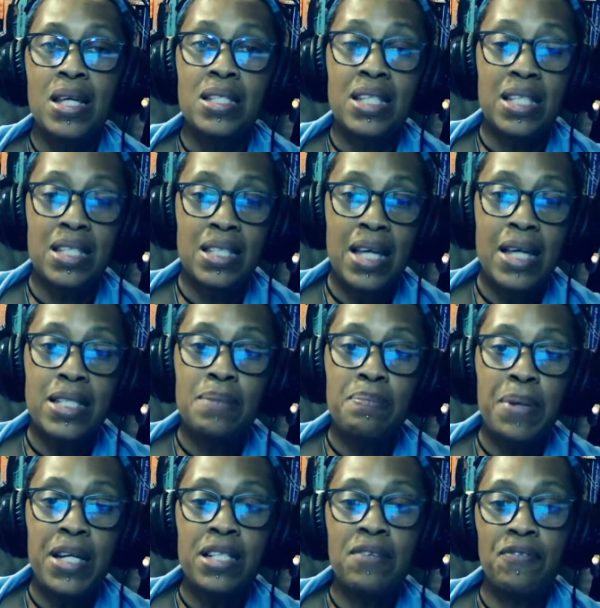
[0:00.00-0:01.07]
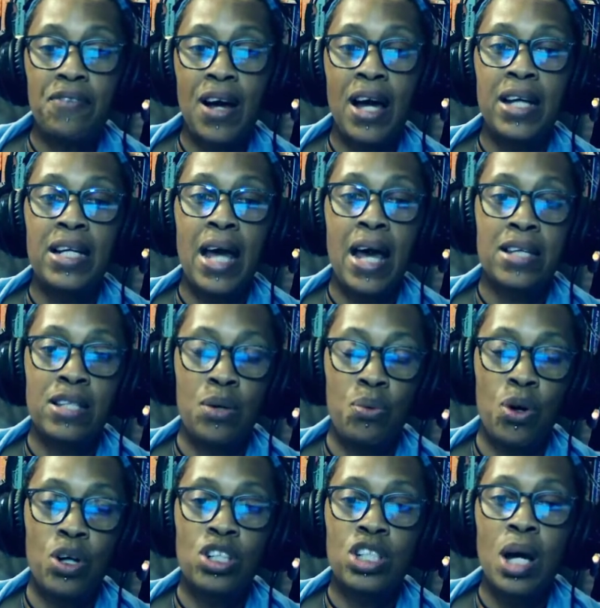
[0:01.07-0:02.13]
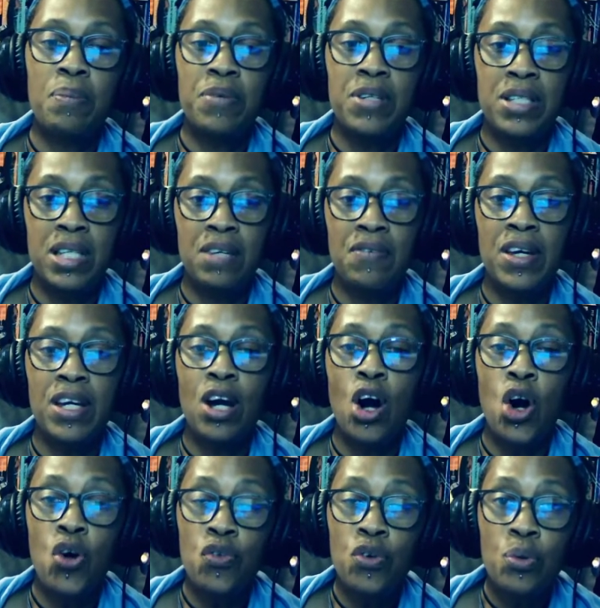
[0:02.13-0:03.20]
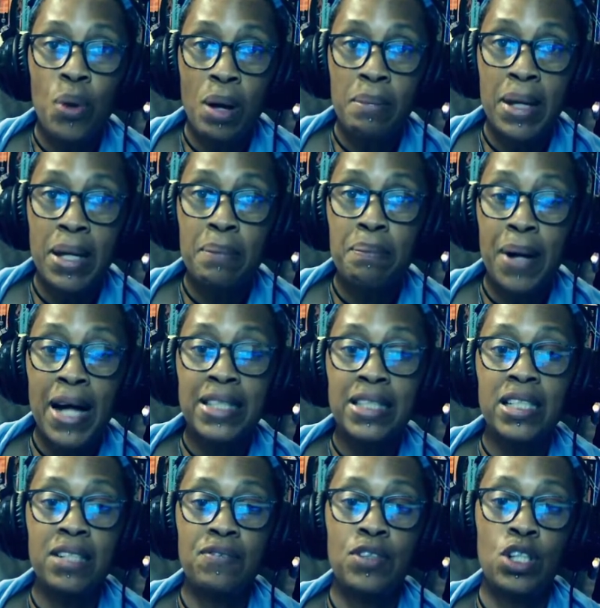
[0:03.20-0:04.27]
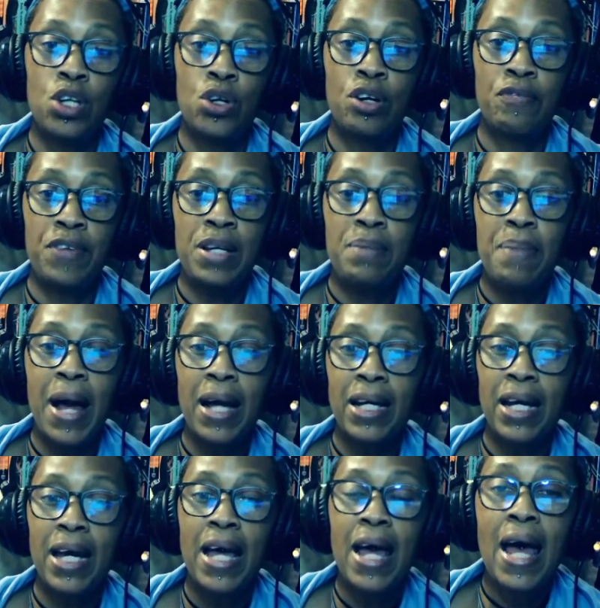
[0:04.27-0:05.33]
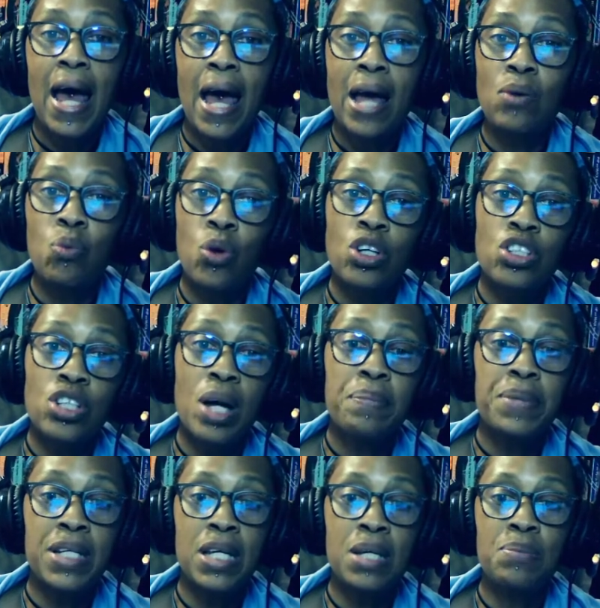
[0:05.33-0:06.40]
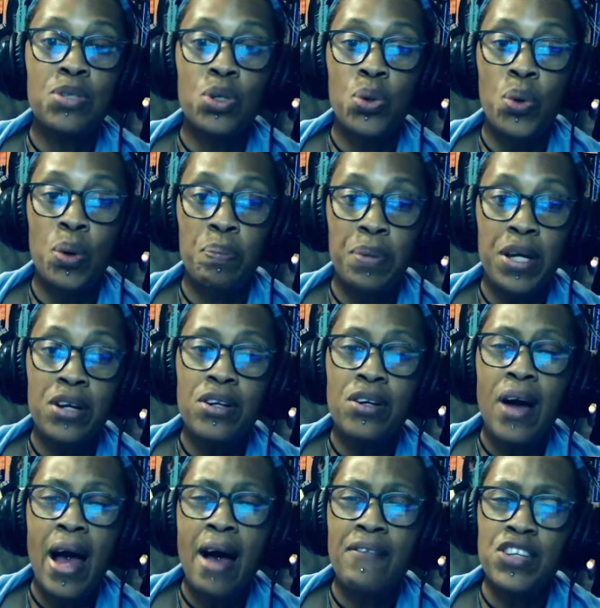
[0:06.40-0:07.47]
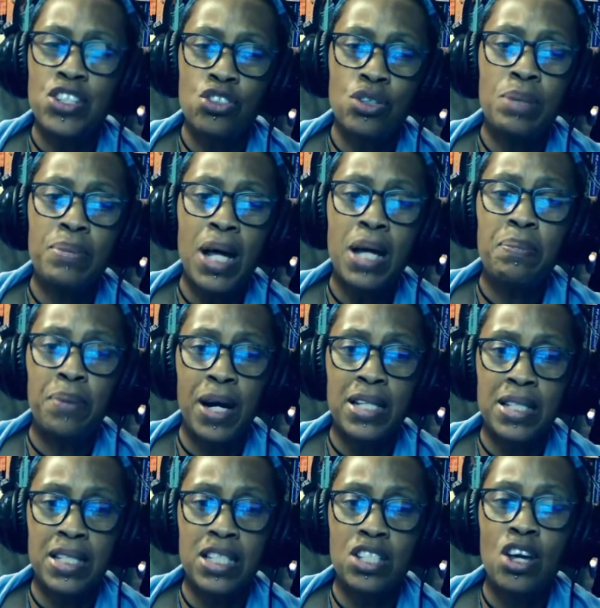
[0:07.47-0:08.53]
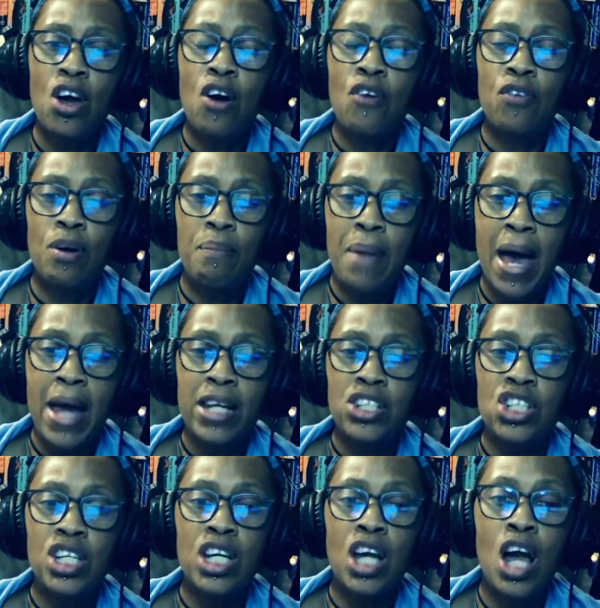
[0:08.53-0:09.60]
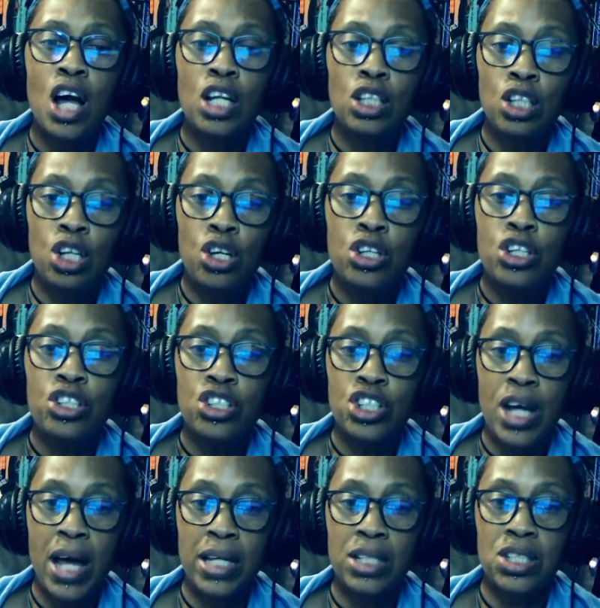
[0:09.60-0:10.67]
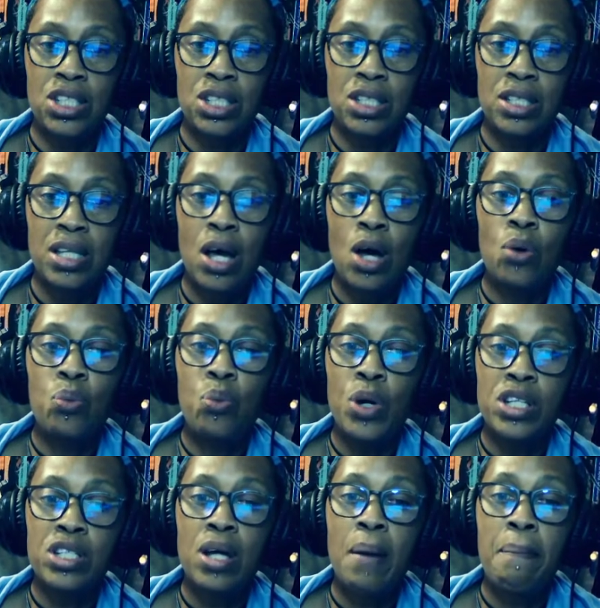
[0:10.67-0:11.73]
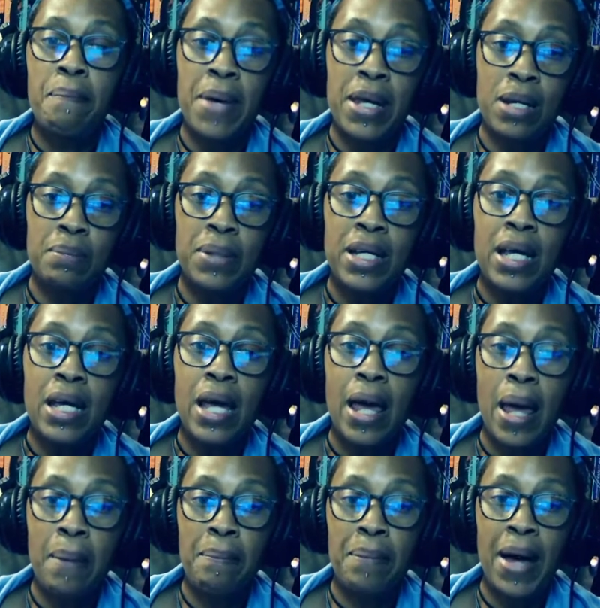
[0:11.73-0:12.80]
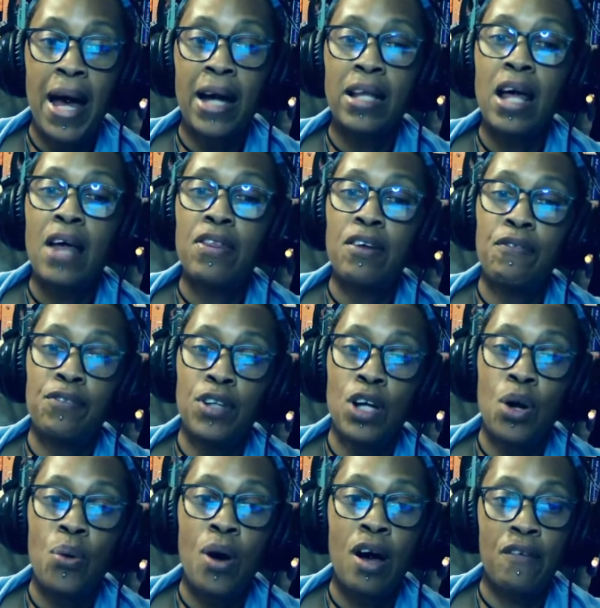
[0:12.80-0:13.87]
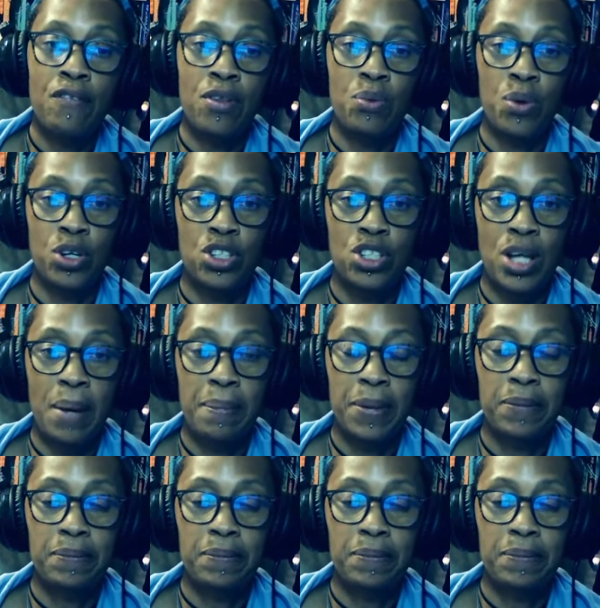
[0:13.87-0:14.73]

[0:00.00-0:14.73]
Success being defined as a workshop receiving overwhelming positive learner feedback and workshop teams who appear to have a streamlined process for managing learner challenges, which minimally impact the flow of the workshop.